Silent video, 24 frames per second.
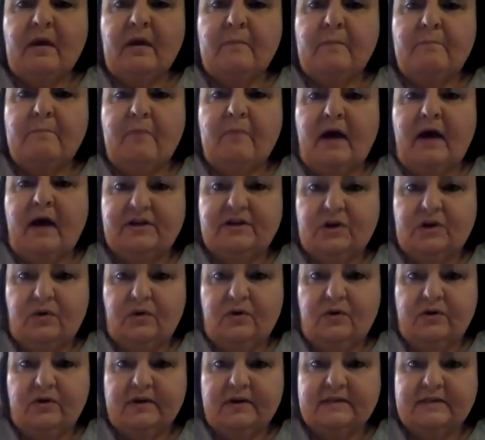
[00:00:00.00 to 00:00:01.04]
my dough
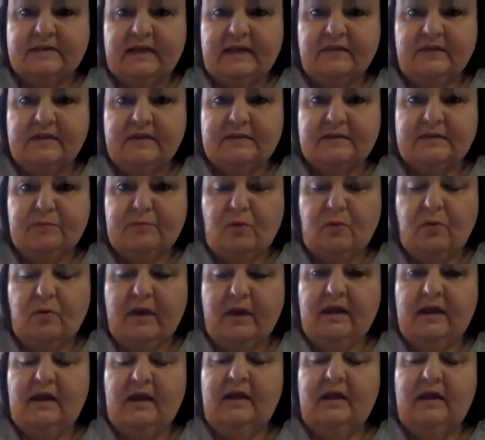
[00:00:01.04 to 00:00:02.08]
hooks at this
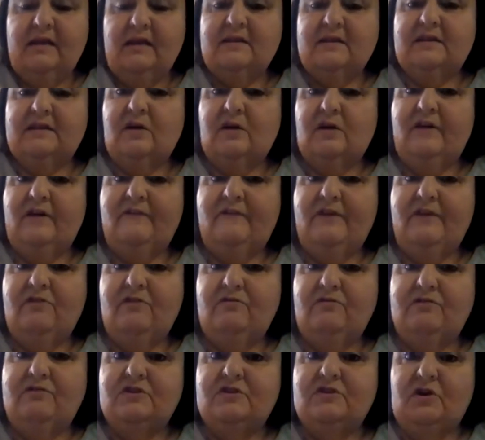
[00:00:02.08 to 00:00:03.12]
point. So if you
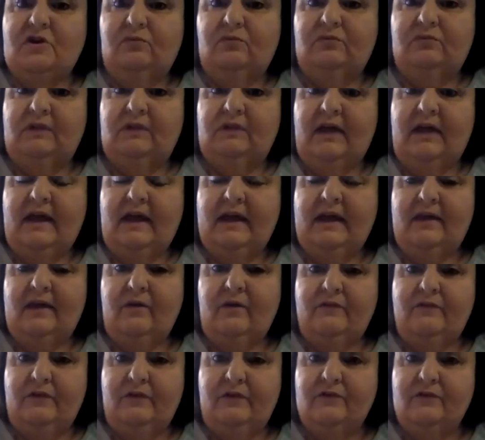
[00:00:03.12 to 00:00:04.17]
don't like, or
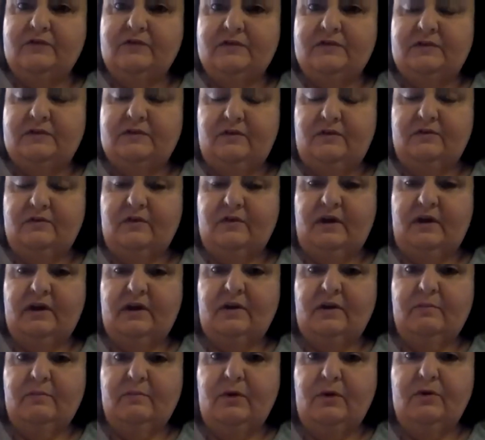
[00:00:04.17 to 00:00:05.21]
if your
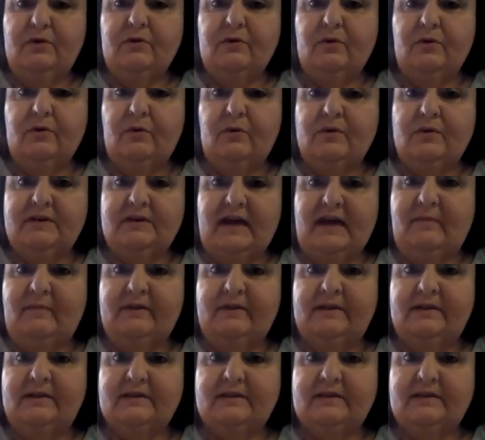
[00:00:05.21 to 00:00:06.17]
computer or tablet